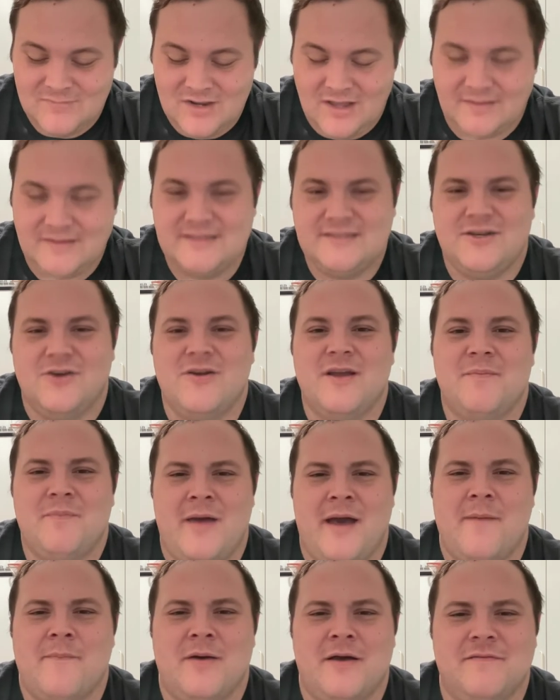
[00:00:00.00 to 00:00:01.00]
let's go get
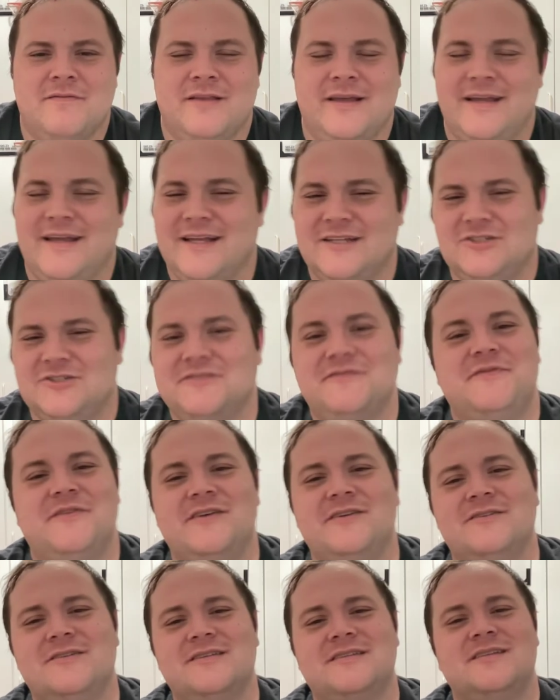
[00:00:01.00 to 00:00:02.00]
PatBev. Like, it just
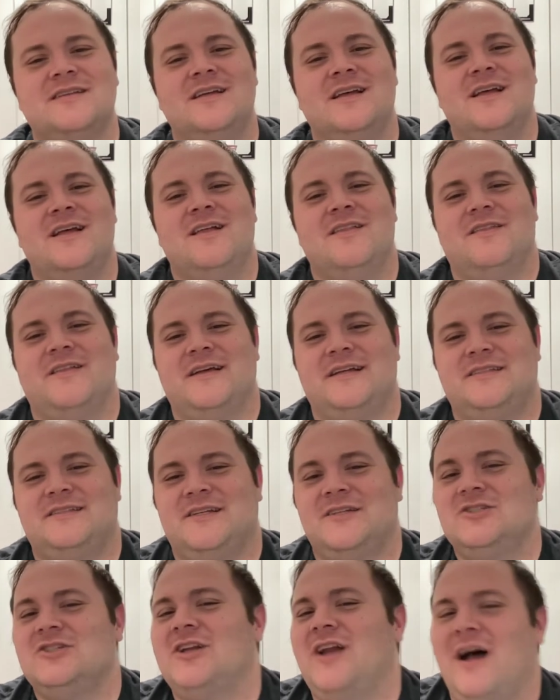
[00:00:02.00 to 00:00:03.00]
feels like
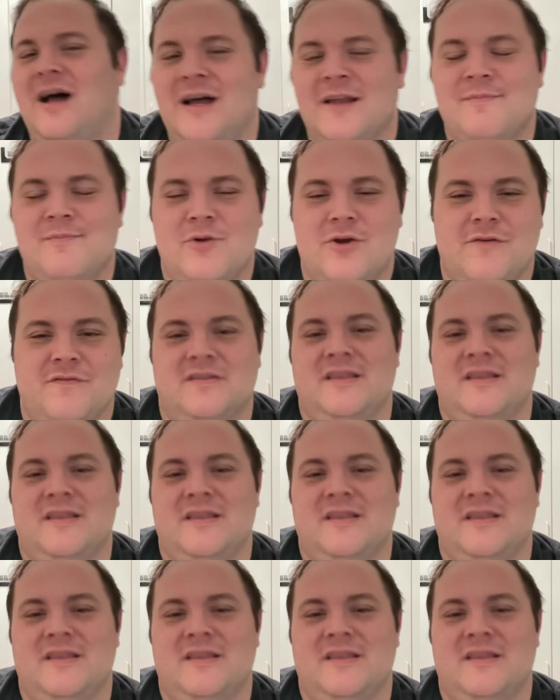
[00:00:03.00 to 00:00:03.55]
such an odd move.